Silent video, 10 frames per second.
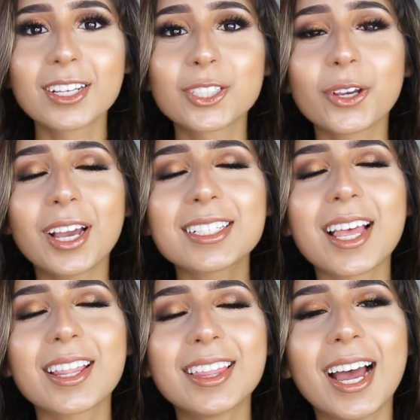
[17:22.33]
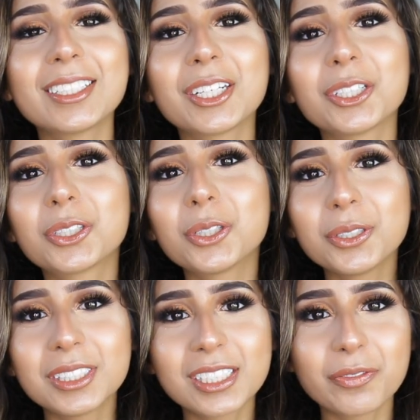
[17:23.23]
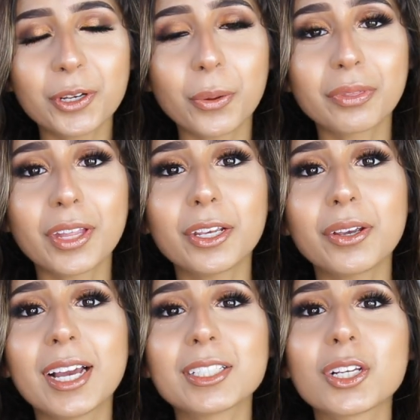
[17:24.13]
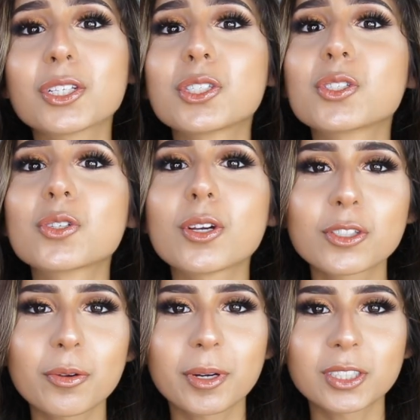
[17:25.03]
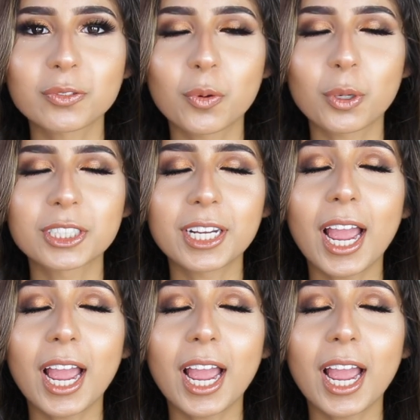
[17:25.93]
So guys, that concludes this video. Thank you guys so much for watching.